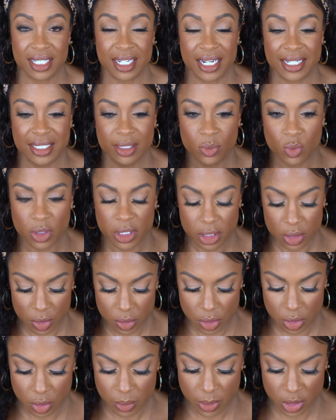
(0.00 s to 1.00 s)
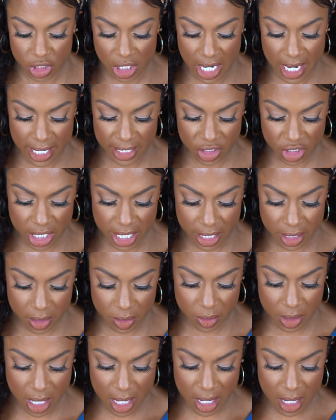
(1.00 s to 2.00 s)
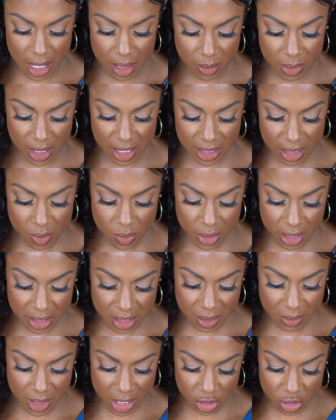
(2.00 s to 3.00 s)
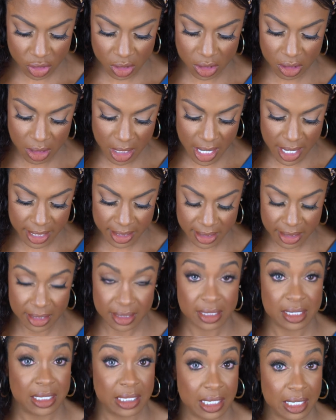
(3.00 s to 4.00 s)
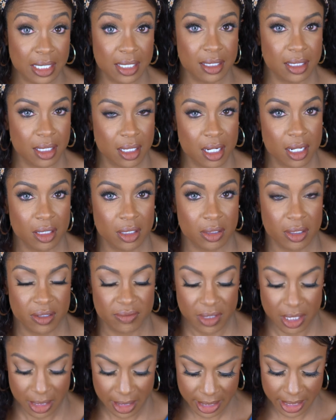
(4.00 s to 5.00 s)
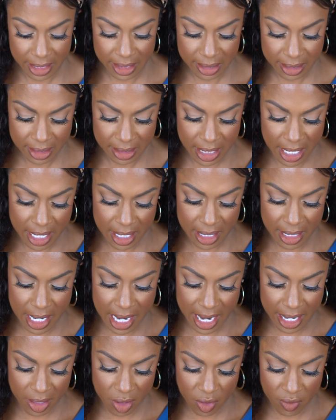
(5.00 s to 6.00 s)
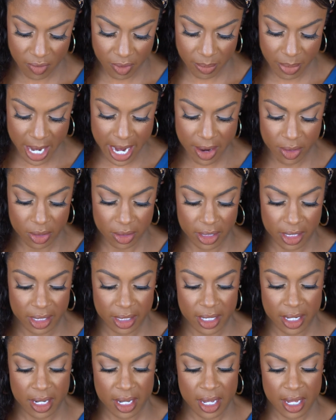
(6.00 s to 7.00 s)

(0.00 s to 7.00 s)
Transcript: And I didn't want to do too much eyeshadow because I wanted to make sure you guys could see the color of the lens and not overpower it.